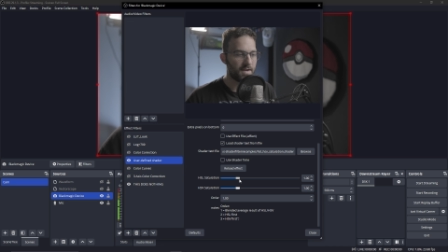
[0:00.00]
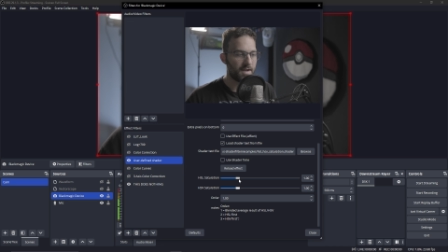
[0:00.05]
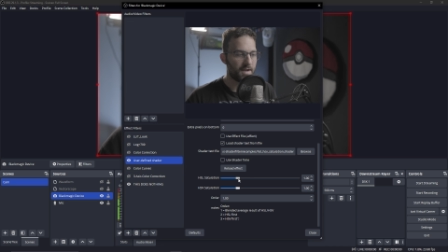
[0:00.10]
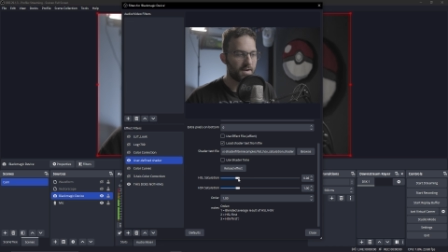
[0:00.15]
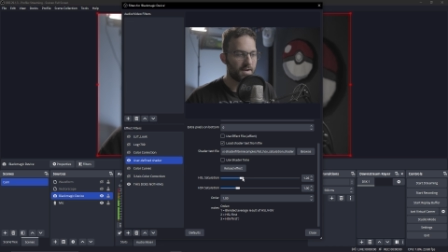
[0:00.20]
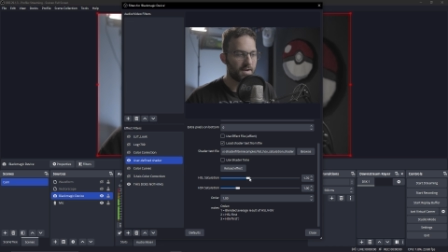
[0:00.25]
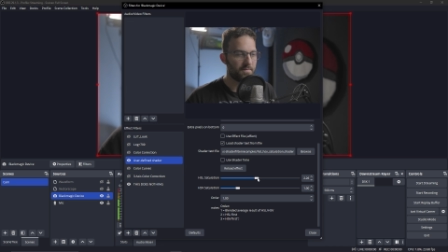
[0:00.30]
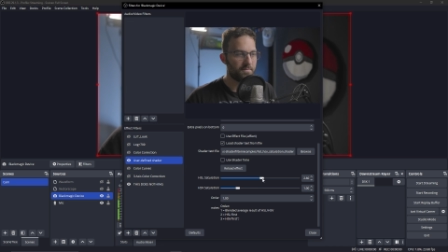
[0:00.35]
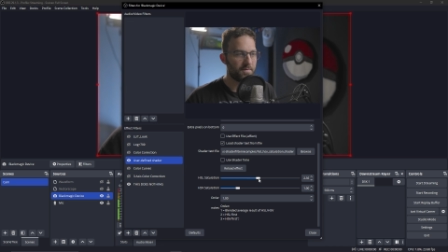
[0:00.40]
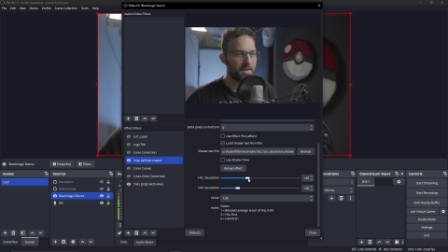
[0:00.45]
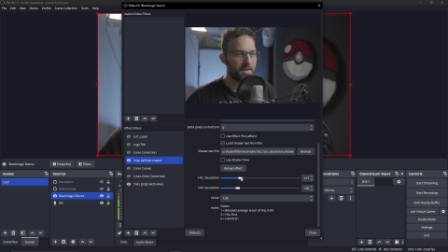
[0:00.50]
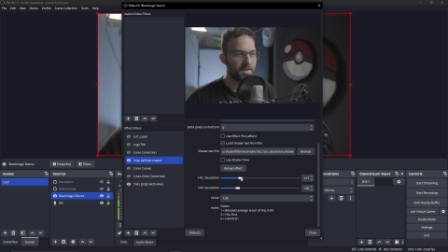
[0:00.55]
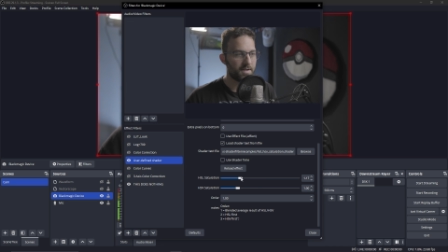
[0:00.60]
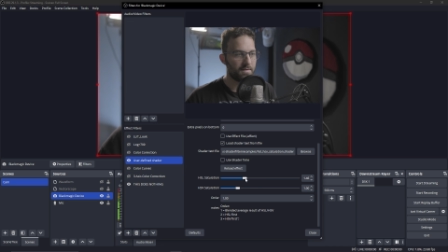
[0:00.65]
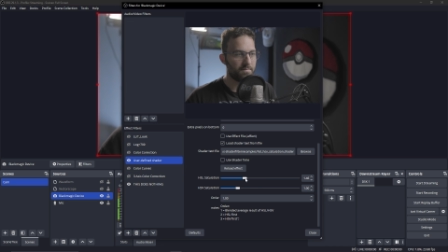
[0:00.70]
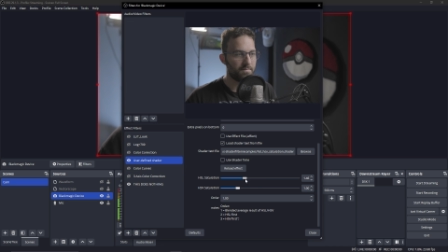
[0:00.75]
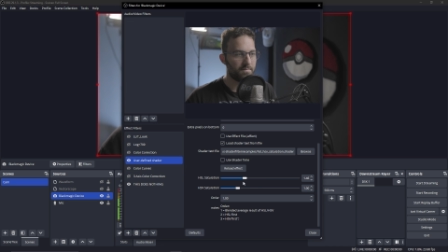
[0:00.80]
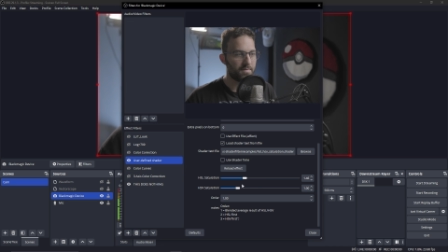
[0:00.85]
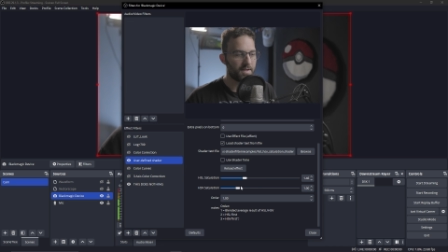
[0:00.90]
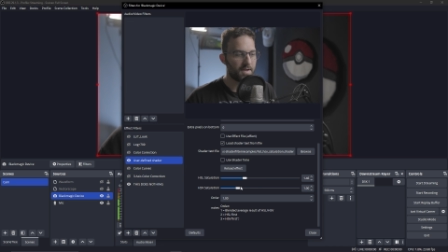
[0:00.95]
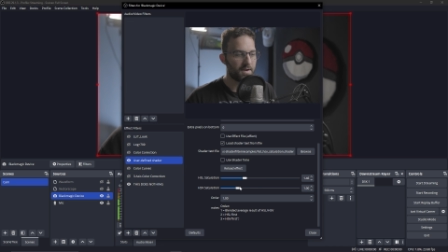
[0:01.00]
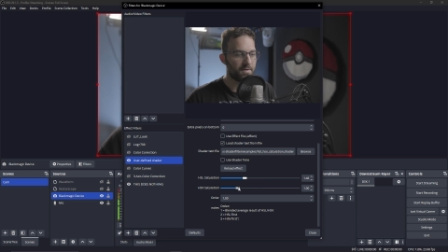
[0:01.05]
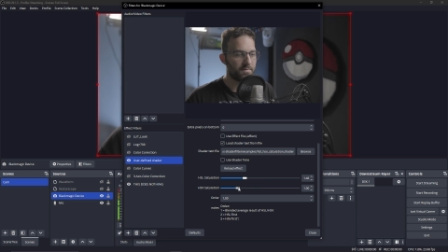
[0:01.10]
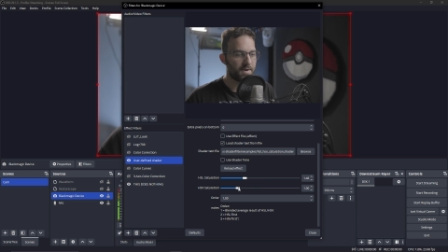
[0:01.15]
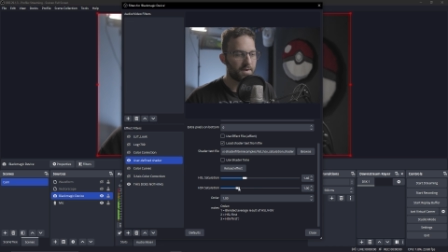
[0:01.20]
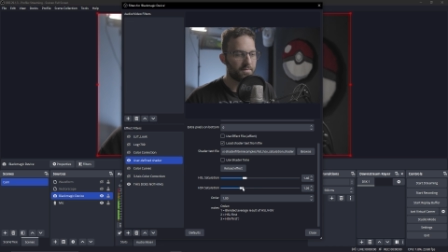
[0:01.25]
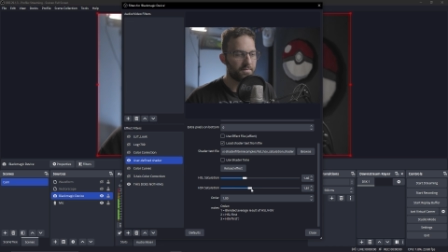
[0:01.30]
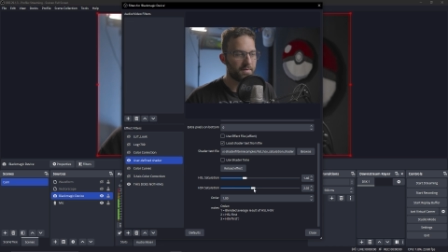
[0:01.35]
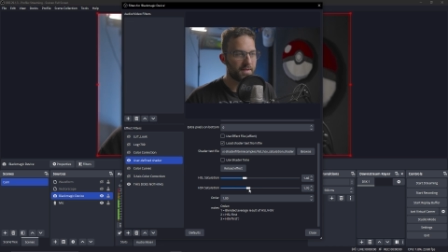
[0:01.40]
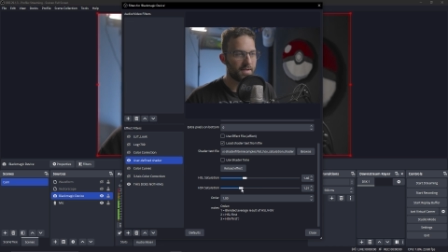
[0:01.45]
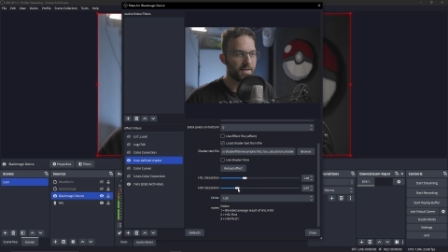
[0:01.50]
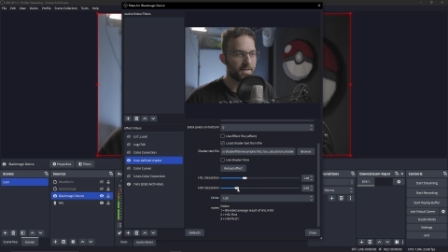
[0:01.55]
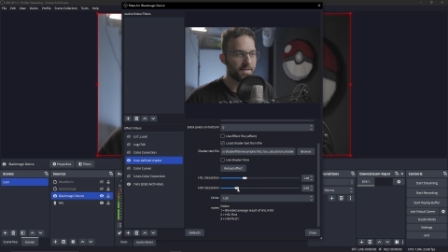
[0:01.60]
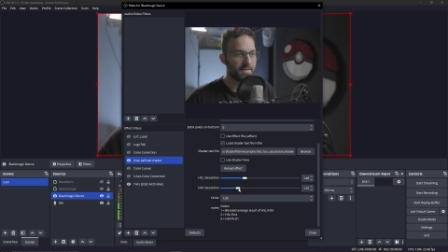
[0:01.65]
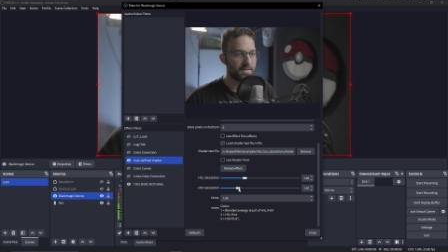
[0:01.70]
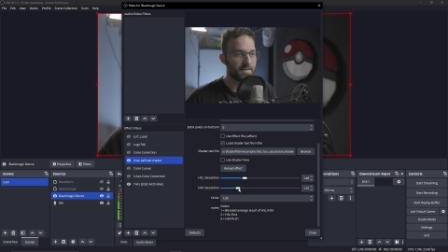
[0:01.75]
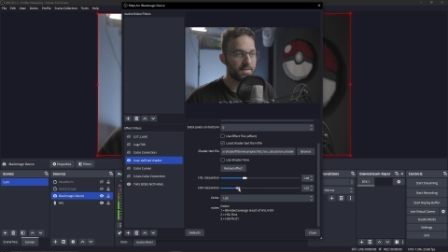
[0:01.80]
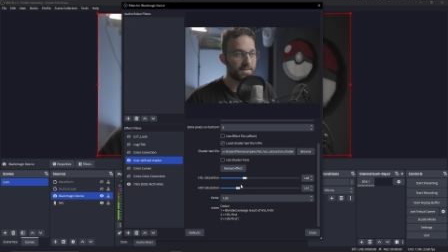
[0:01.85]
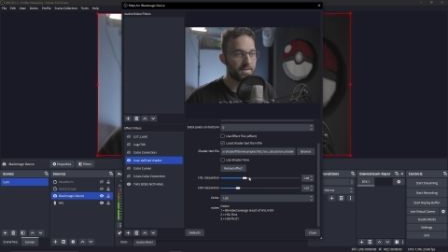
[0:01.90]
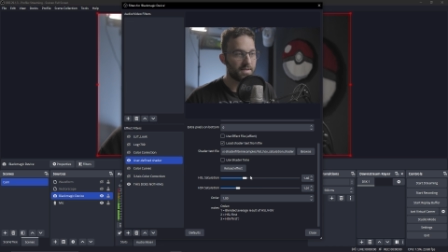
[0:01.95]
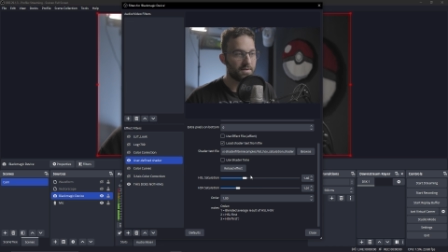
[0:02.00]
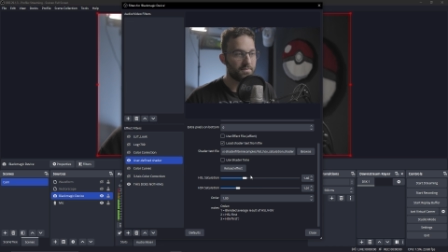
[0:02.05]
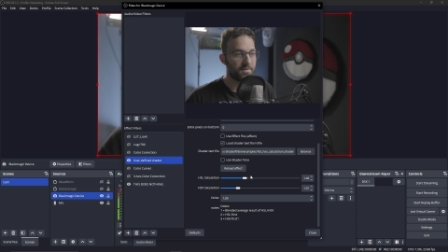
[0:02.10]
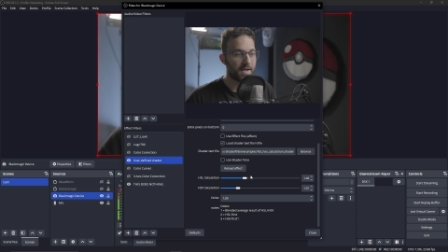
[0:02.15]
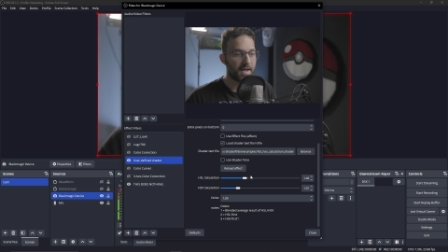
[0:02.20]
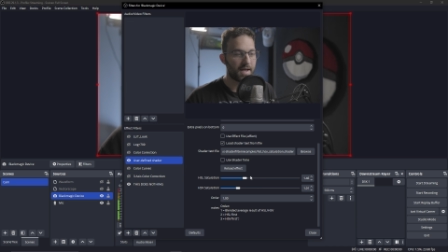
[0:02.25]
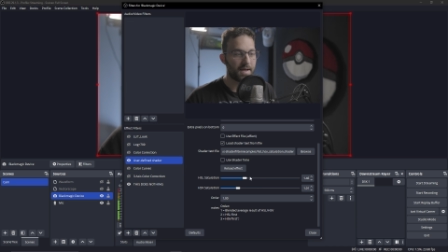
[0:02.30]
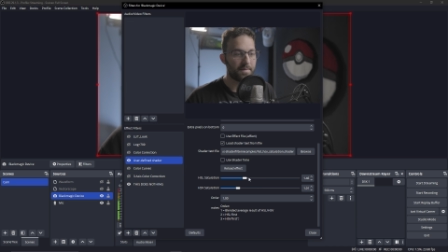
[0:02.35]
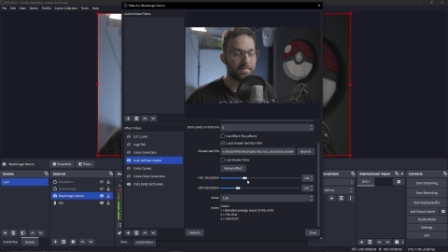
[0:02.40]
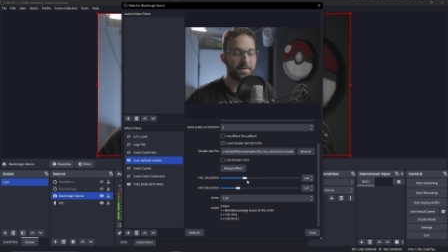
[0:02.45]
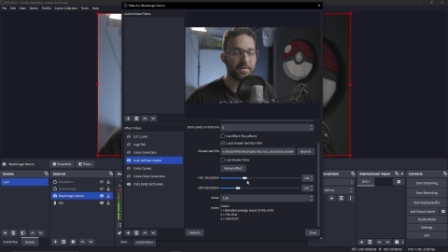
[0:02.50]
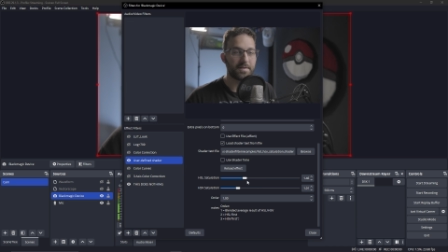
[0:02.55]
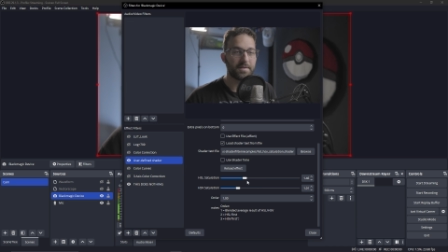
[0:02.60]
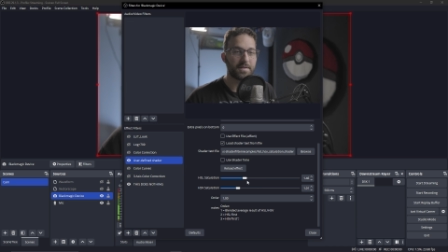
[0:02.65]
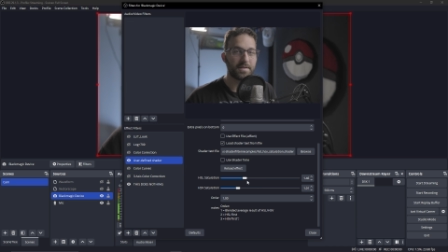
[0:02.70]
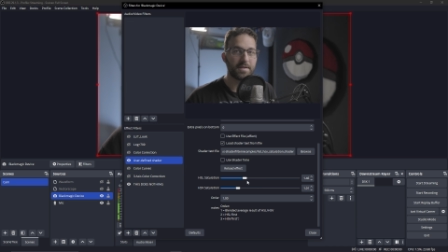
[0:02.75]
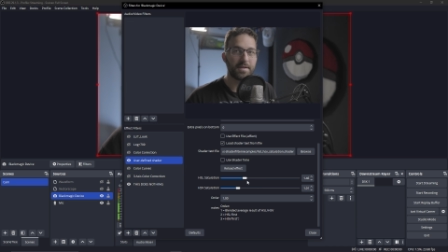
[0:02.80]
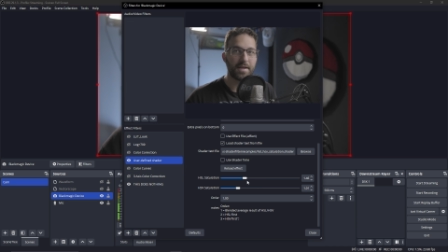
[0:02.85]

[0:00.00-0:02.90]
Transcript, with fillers: and then we can play around with these and see what happens.